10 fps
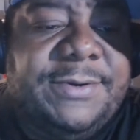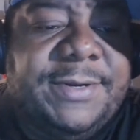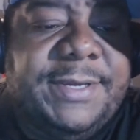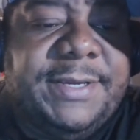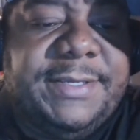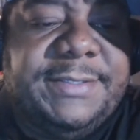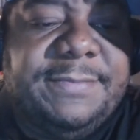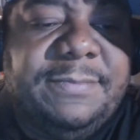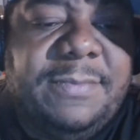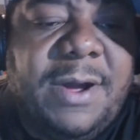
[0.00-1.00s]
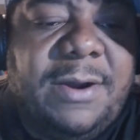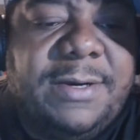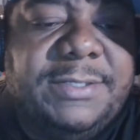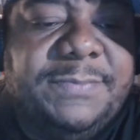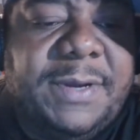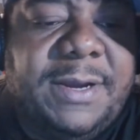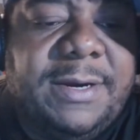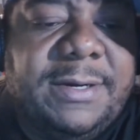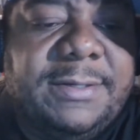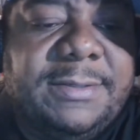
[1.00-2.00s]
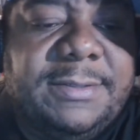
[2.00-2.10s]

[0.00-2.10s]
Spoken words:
story is Mars Bar.